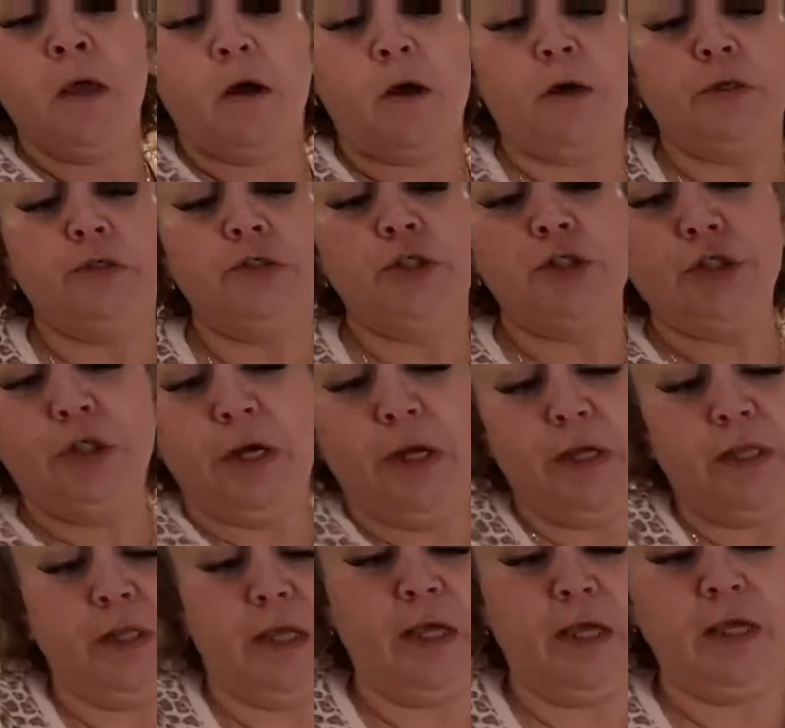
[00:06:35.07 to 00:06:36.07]
I'll just try
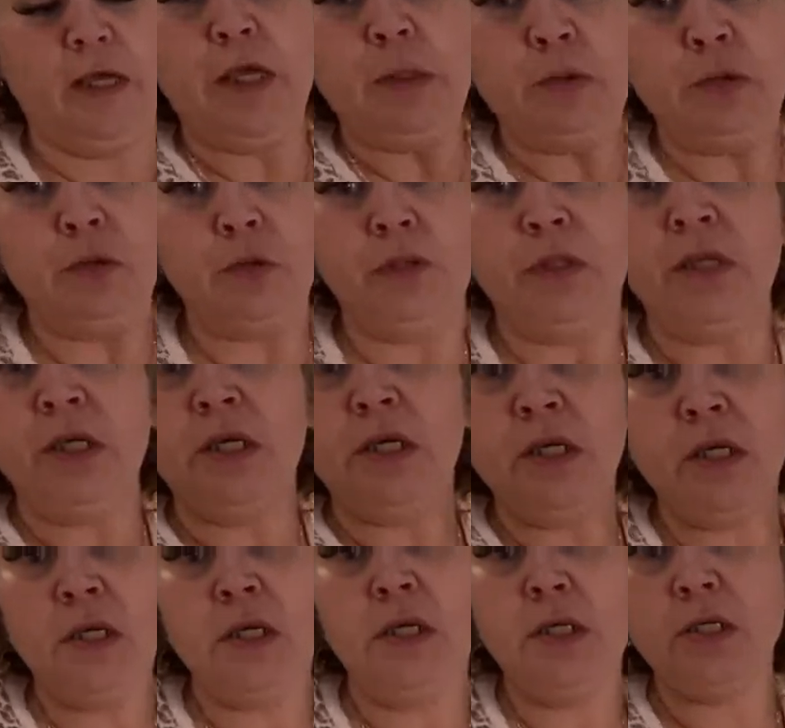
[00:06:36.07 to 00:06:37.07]
and like keep doing
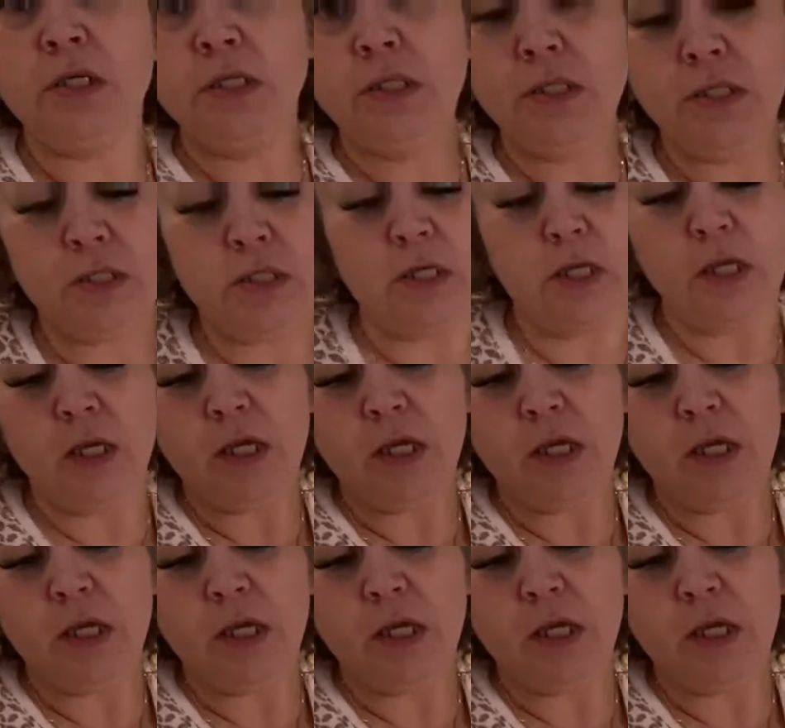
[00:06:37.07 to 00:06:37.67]
this